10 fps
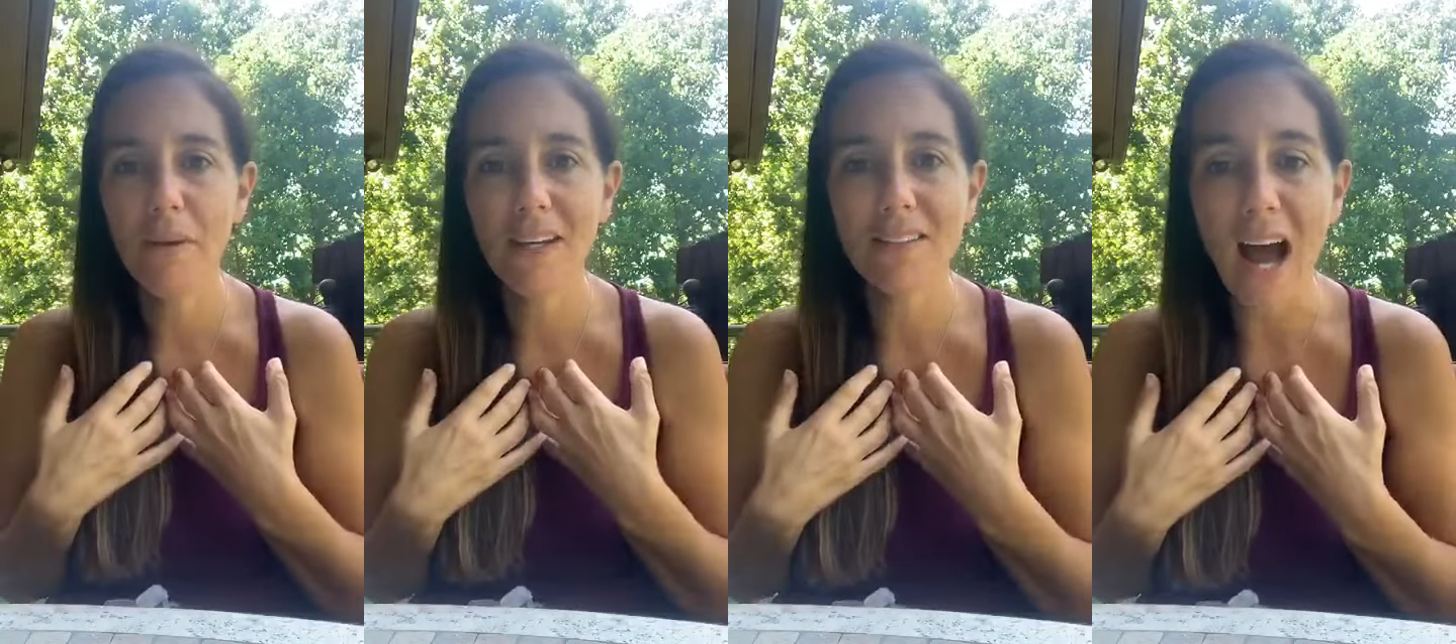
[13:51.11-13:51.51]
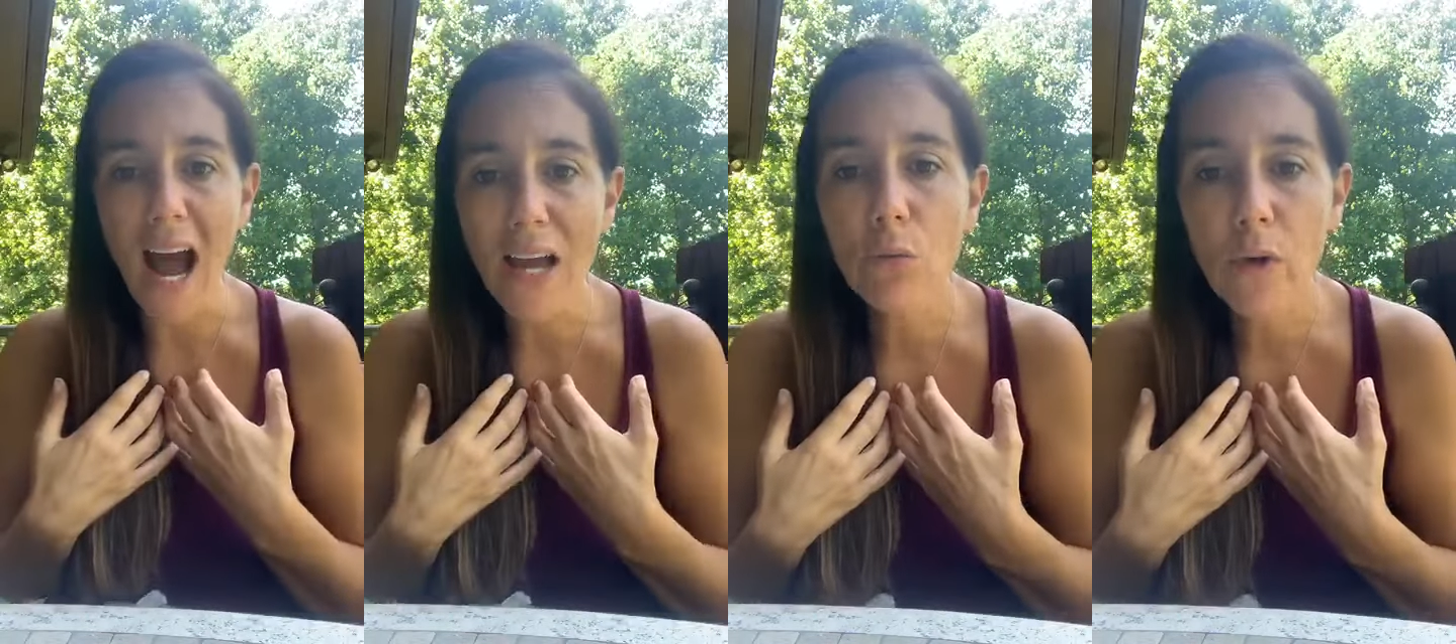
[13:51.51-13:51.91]
because
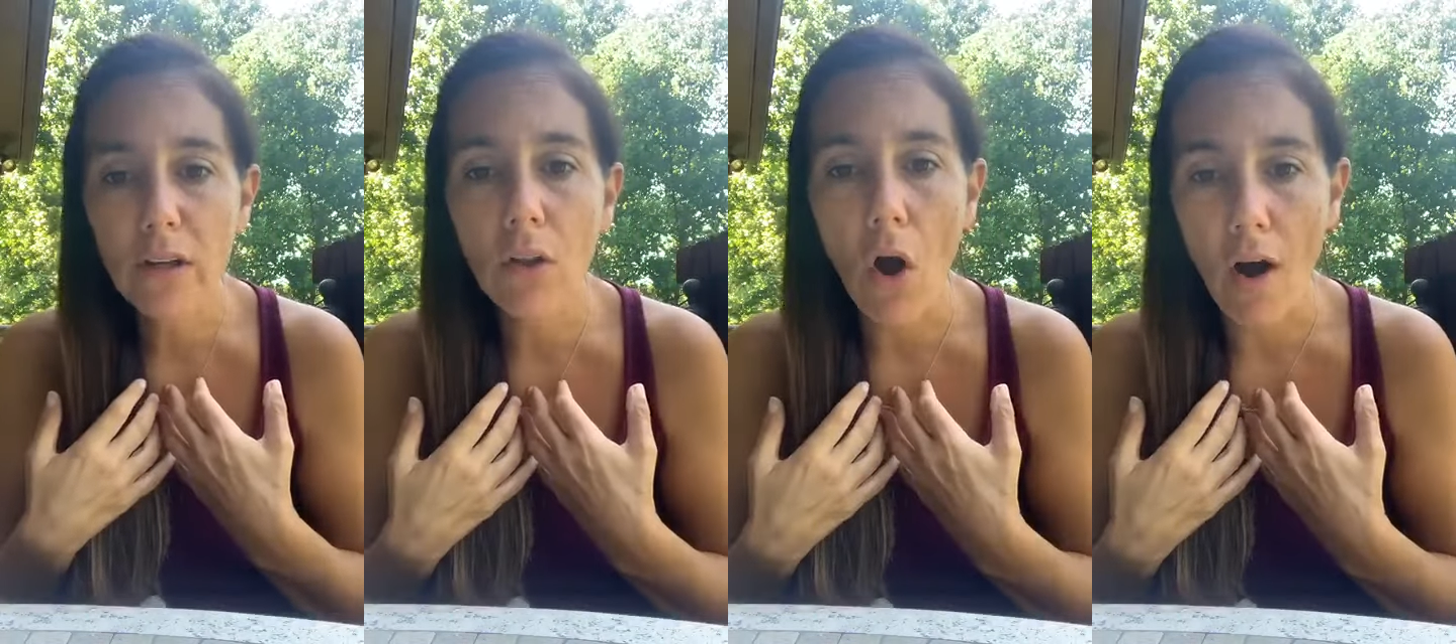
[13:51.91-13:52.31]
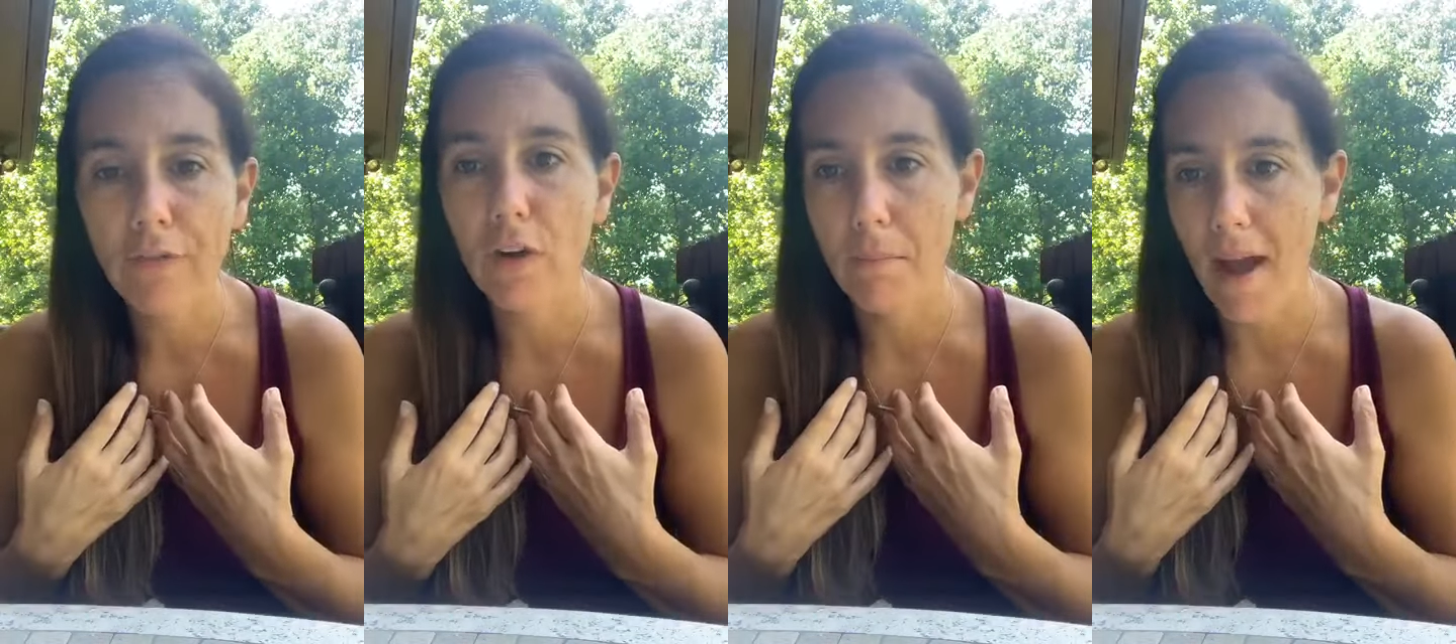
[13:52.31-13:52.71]
I will
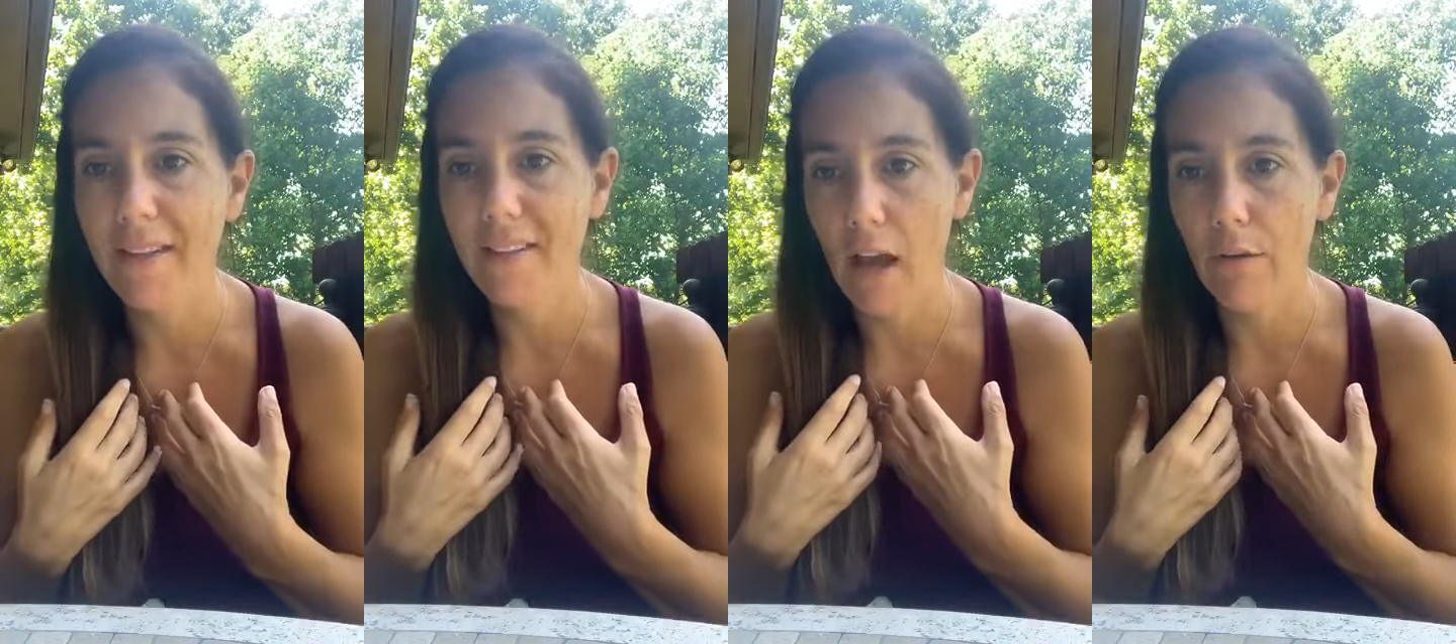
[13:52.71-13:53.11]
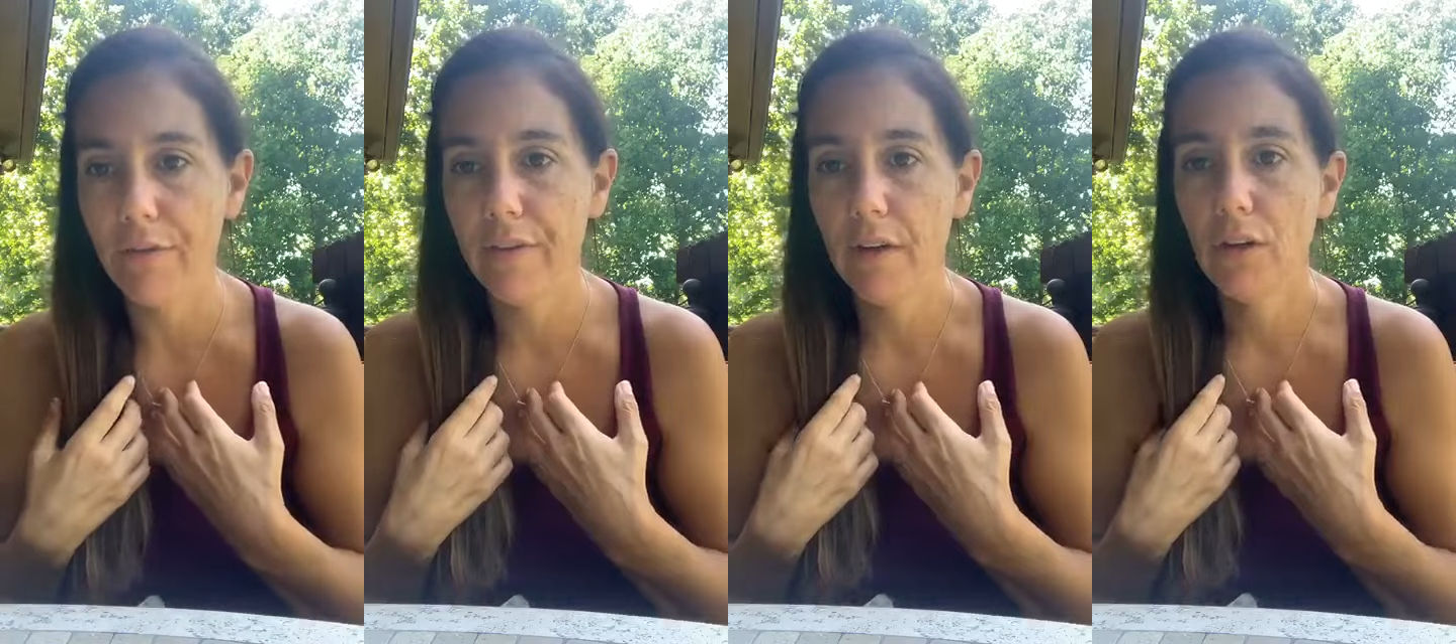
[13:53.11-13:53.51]
offer
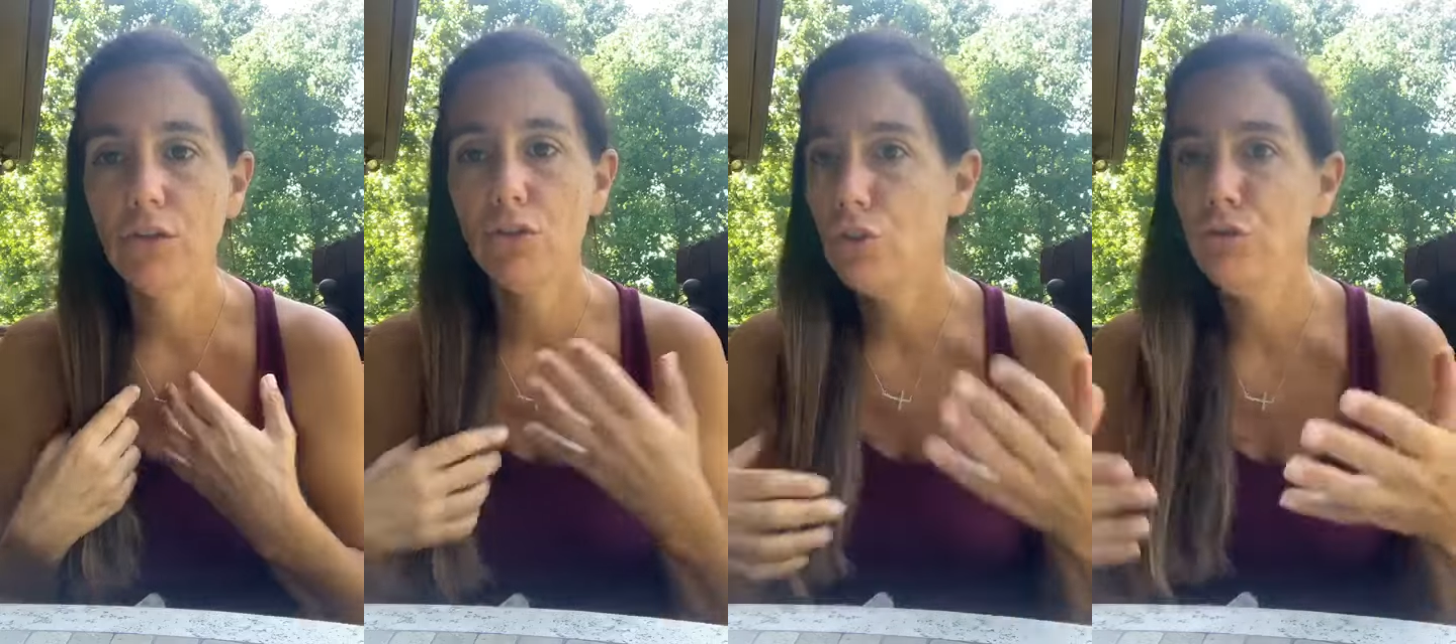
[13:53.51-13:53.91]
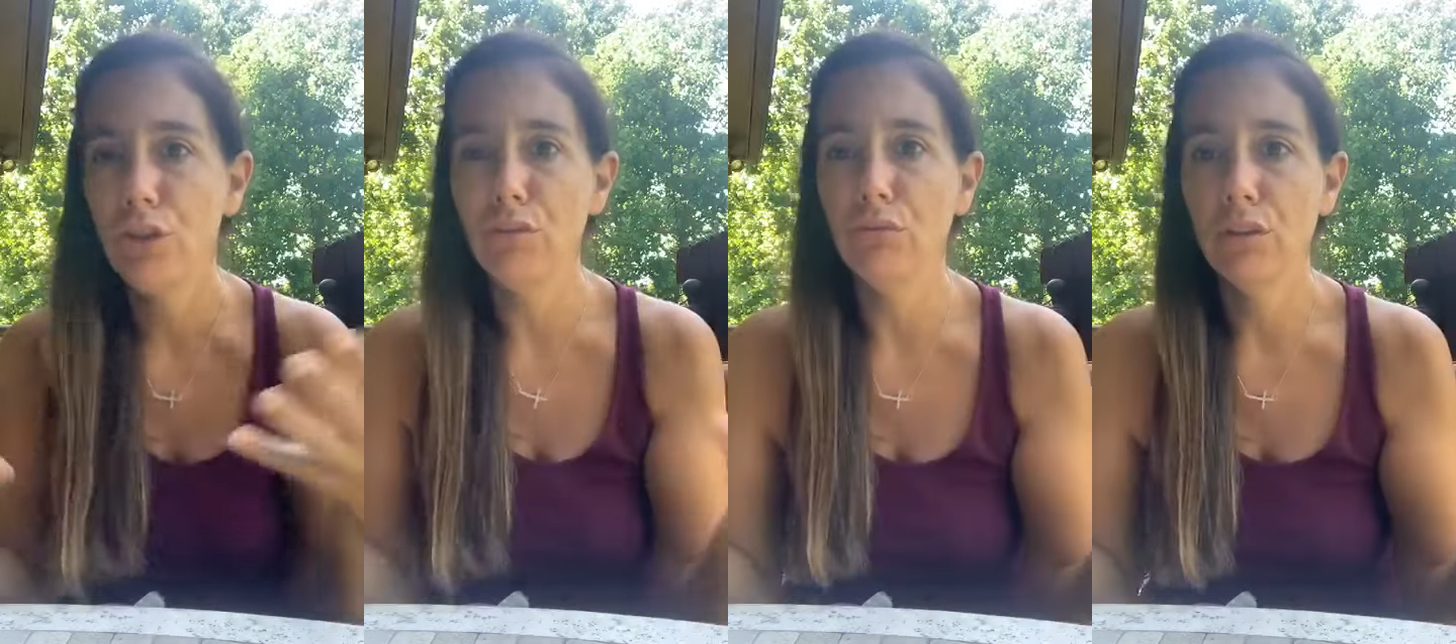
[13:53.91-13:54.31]
myself to
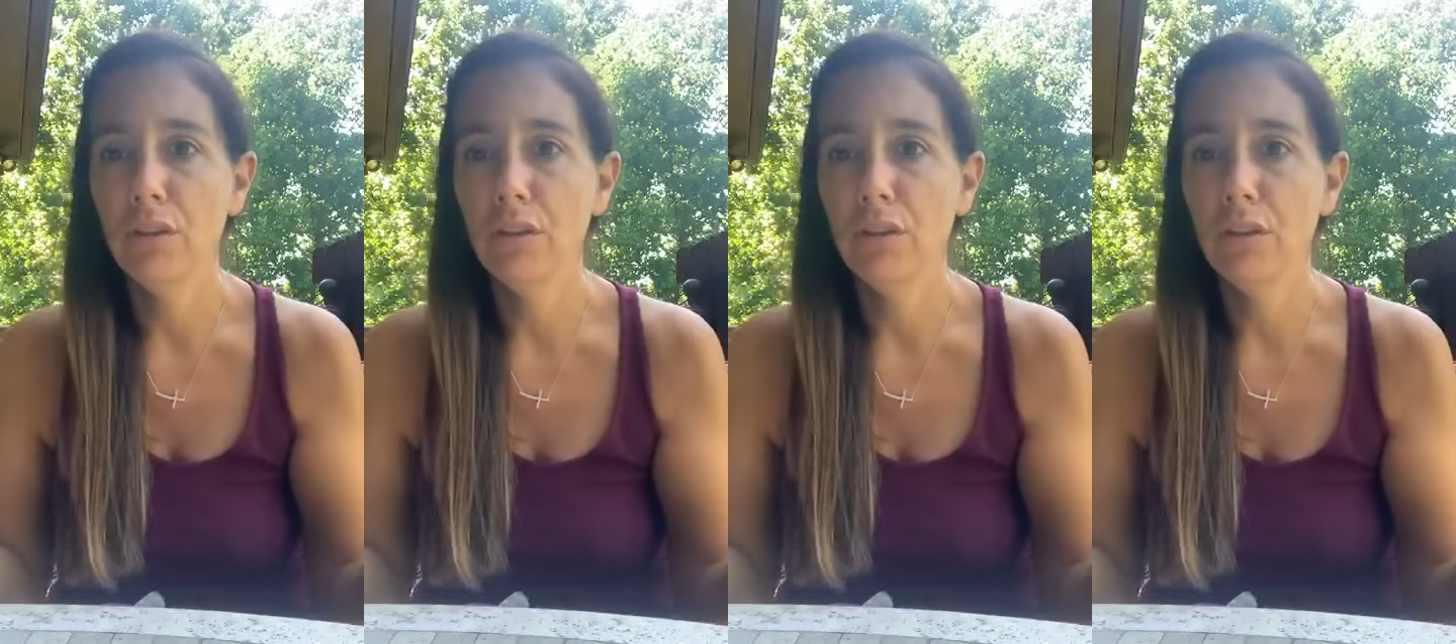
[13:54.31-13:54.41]
you.